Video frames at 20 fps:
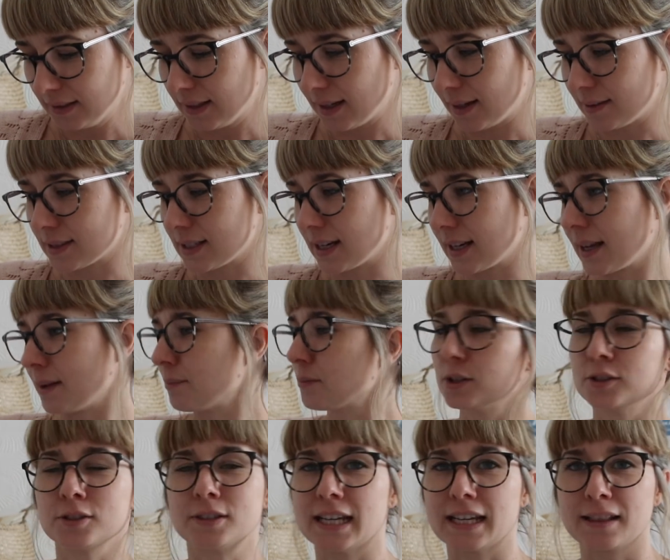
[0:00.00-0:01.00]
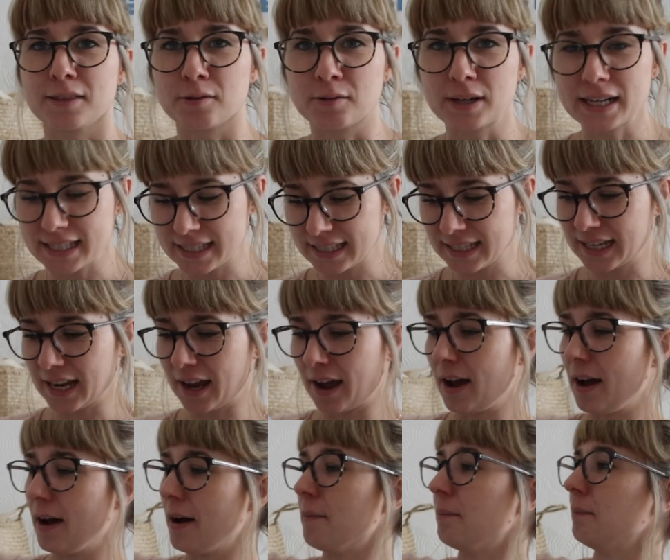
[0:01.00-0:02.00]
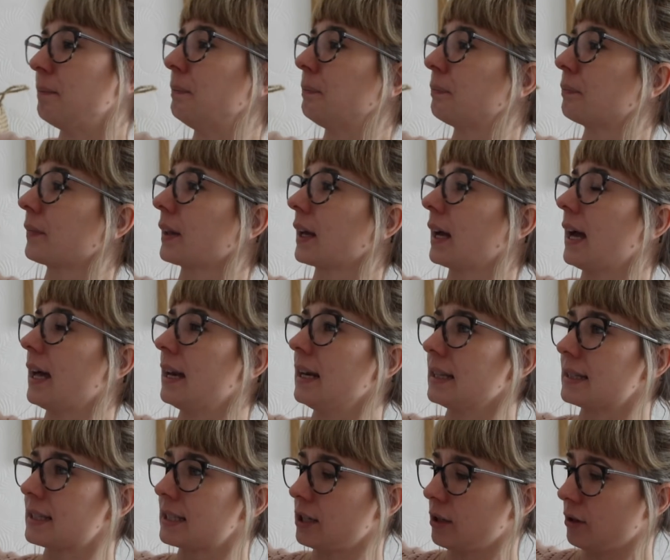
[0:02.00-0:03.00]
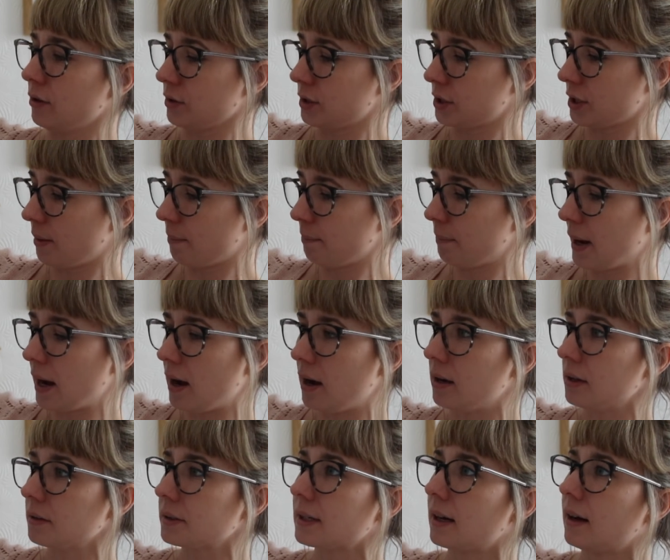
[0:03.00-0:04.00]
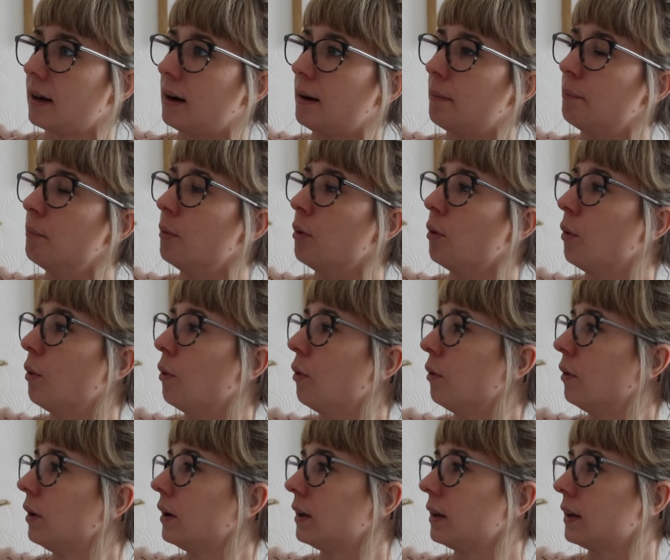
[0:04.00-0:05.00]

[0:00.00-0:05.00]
I was like, I'm gonna take the risk, and it's, you know, some parts are more,